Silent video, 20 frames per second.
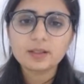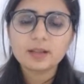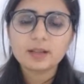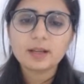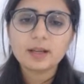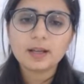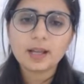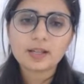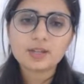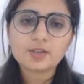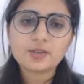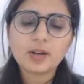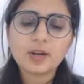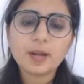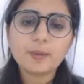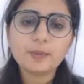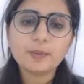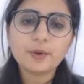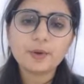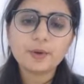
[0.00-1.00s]

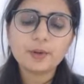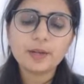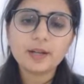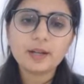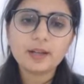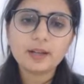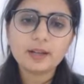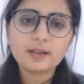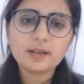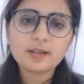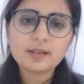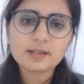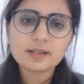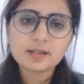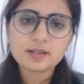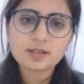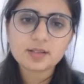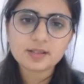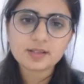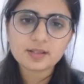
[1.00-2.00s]
extra embryonic layers
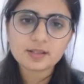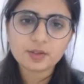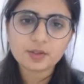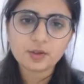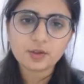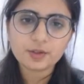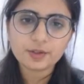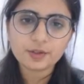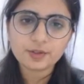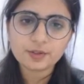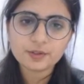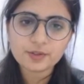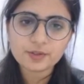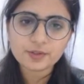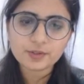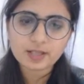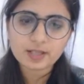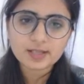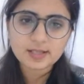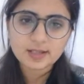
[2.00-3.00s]
such as chorion.
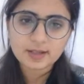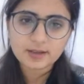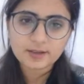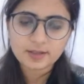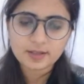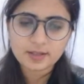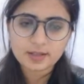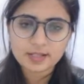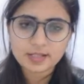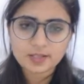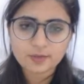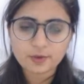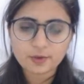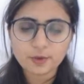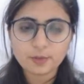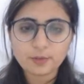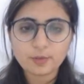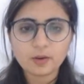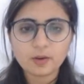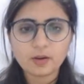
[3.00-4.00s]
So these are released
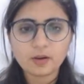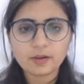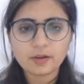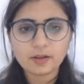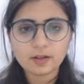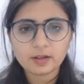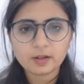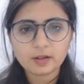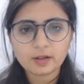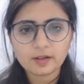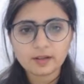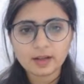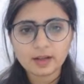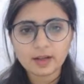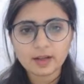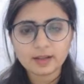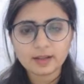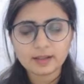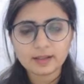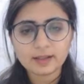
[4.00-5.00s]
from chorion
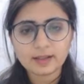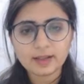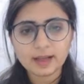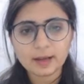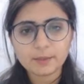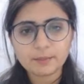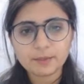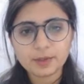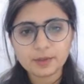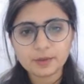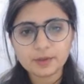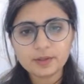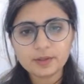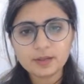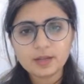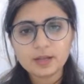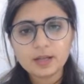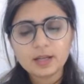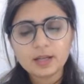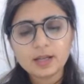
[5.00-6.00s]
and the amnion,
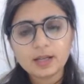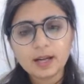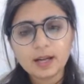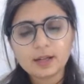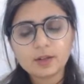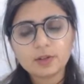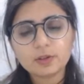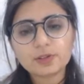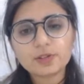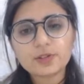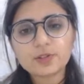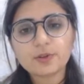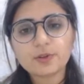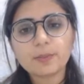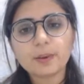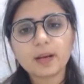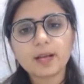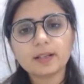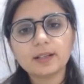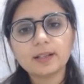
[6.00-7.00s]
and also
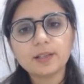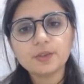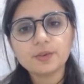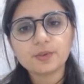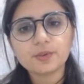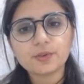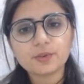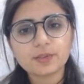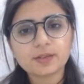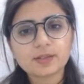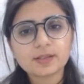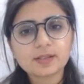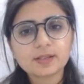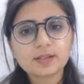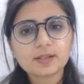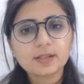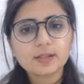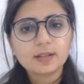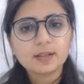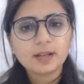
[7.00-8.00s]
by the uterus.